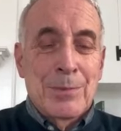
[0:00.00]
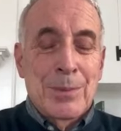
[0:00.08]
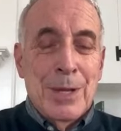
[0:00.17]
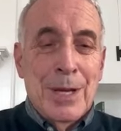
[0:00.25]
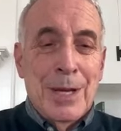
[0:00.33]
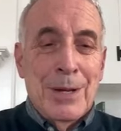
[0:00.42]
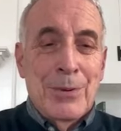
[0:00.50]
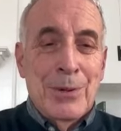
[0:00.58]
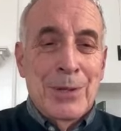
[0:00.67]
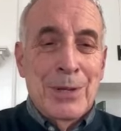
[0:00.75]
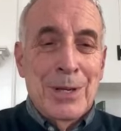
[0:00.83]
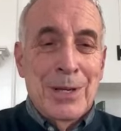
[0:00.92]
play
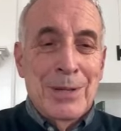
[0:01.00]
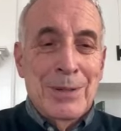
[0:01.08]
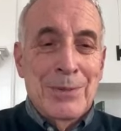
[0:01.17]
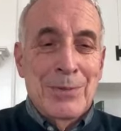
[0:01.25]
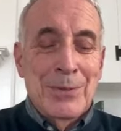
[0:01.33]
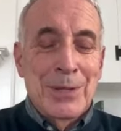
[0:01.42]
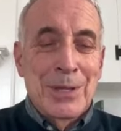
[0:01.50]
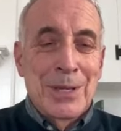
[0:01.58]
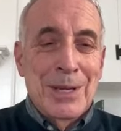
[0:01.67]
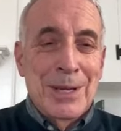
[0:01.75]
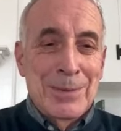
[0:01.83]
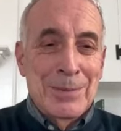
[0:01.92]
with the with
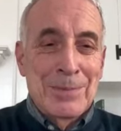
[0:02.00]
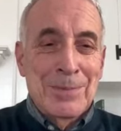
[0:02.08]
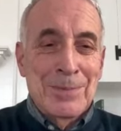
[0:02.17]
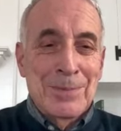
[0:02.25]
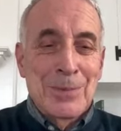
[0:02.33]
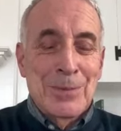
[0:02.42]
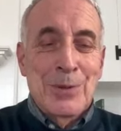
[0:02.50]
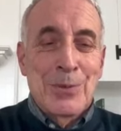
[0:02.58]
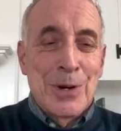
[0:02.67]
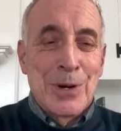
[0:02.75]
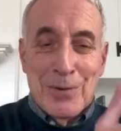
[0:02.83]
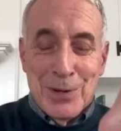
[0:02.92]
the uh, with
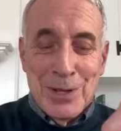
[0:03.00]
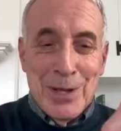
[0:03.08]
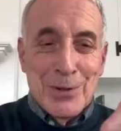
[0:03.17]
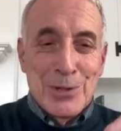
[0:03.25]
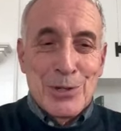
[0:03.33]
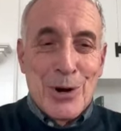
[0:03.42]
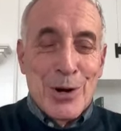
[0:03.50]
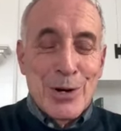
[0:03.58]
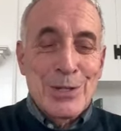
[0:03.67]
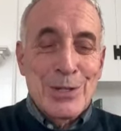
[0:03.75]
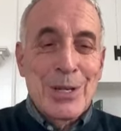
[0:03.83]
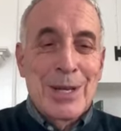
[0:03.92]
whatever the other
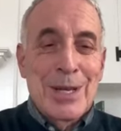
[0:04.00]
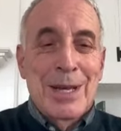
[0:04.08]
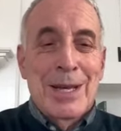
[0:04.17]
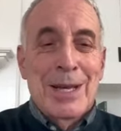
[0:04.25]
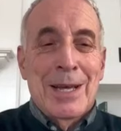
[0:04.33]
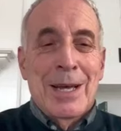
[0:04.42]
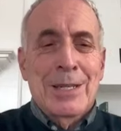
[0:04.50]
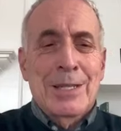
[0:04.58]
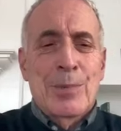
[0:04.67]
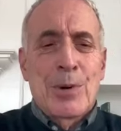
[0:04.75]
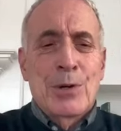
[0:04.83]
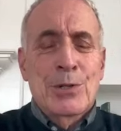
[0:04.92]
sharks, mm-hmm.
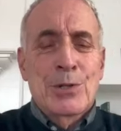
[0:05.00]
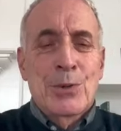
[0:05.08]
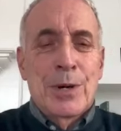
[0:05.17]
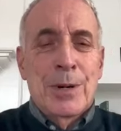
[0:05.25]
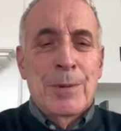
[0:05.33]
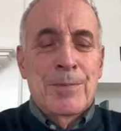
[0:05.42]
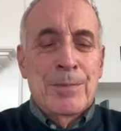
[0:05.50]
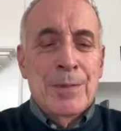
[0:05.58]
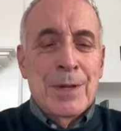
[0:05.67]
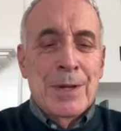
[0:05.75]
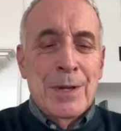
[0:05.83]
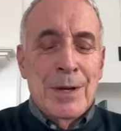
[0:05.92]
as opposed to a
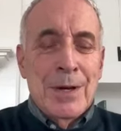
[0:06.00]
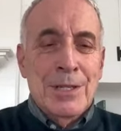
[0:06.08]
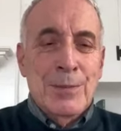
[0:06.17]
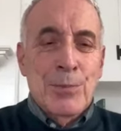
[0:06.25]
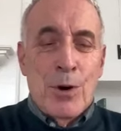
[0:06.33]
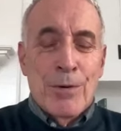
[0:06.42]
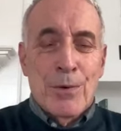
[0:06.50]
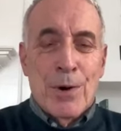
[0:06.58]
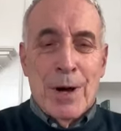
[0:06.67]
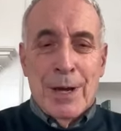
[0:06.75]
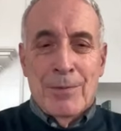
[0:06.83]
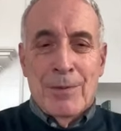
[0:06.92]
a small
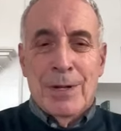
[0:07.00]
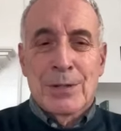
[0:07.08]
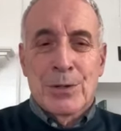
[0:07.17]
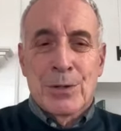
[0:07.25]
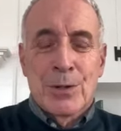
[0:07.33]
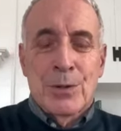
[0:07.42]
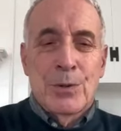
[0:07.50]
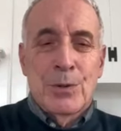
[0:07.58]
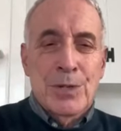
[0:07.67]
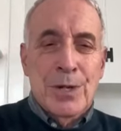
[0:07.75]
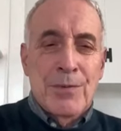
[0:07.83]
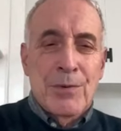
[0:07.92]
fry investor
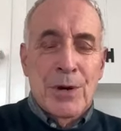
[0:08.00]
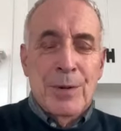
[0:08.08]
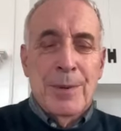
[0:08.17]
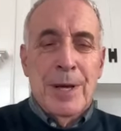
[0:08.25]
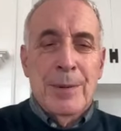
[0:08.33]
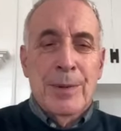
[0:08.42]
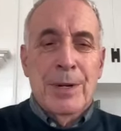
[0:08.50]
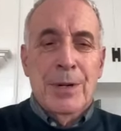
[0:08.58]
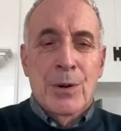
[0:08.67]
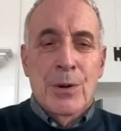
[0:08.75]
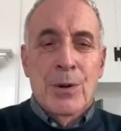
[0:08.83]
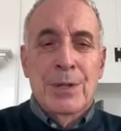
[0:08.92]
who's never going to be able to
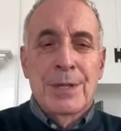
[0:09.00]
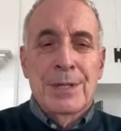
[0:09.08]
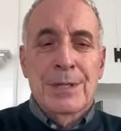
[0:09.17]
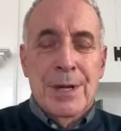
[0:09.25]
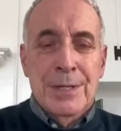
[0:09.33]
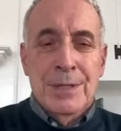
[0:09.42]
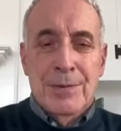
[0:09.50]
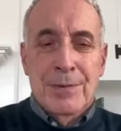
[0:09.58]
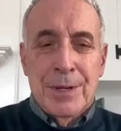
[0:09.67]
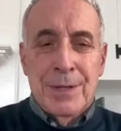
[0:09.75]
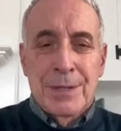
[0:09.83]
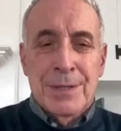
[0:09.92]
learn these kinds of
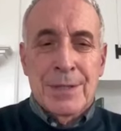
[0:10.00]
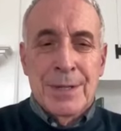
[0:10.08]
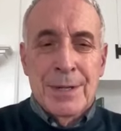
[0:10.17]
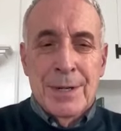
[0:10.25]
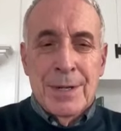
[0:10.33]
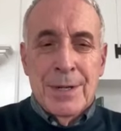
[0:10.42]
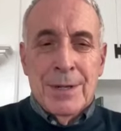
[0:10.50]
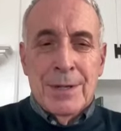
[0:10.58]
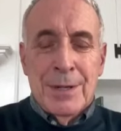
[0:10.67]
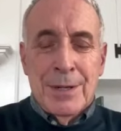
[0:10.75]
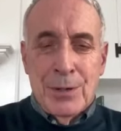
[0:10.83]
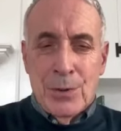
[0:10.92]
things
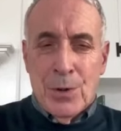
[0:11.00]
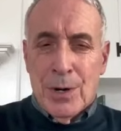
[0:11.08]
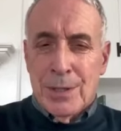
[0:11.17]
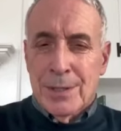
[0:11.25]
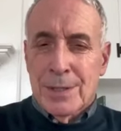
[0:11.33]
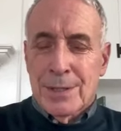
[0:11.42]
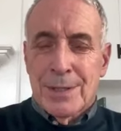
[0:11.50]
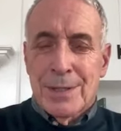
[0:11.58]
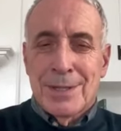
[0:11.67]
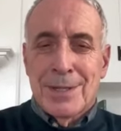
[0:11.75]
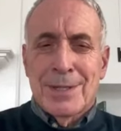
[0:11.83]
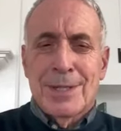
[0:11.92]
that you are. Is this
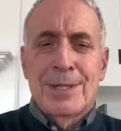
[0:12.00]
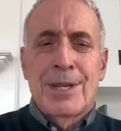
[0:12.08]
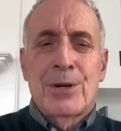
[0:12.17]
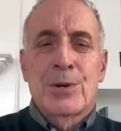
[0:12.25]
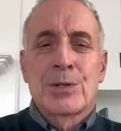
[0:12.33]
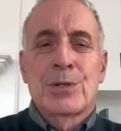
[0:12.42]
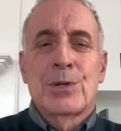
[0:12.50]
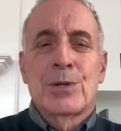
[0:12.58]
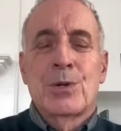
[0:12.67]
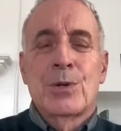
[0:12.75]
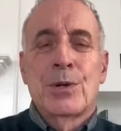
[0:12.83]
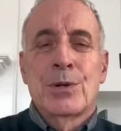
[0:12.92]
is this the secret
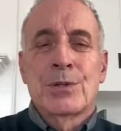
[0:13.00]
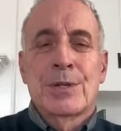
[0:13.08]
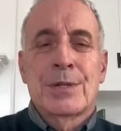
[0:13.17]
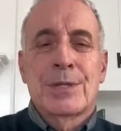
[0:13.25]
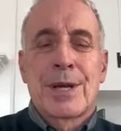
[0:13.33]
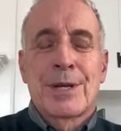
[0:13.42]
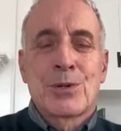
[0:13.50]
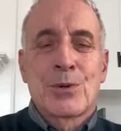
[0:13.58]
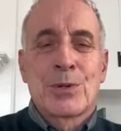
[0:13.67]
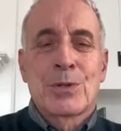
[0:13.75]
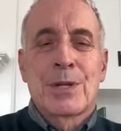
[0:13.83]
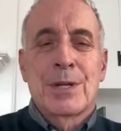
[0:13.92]
to your success,
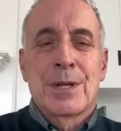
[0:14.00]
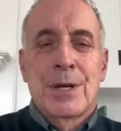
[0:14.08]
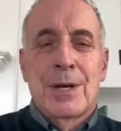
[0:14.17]
or is it,